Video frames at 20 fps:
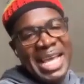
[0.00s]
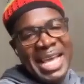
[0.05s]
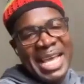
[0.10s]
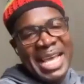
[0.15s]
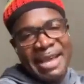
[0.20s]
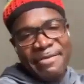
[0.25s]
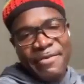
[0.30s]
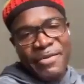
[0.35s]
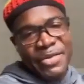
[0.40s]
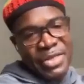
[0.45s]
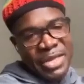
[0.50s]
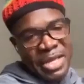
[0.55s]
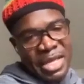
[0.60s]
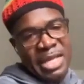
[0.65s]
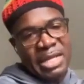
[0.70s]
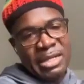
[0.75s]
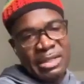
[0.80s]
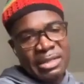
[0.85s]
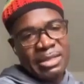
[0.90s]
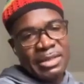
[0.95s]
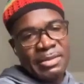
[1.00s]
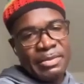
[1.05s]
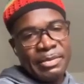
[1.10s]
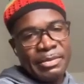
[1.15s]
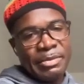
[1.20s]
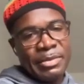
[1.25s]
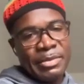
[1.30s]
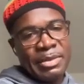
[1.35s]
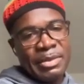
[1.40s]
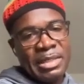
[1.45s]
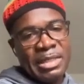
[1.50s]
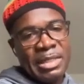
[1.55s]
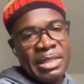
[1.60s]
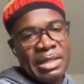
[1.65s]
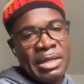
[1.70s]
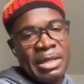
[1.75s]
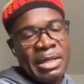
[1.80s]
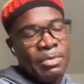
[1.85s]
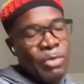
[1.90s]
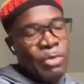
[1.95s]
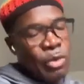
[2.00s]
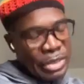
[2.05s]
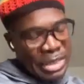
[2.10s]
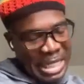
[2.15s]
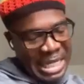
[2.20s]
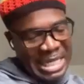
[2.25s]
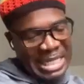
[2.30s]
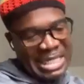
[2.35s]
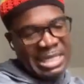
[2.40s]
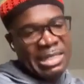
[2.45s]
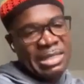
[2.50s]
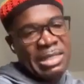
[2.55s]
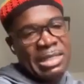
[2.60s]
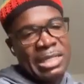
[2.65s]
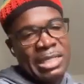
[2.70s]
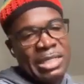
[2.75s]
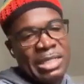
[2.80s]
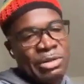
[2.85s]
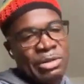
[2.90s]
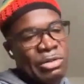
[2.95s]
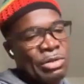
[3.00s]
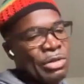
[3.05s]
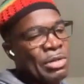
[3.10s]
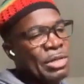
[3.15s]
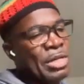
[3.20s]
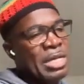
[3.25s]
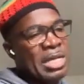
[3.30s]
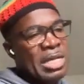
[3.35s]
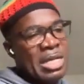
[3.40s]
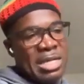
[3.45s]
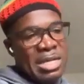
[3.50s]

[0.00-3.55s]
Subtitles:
everything else in most cases. So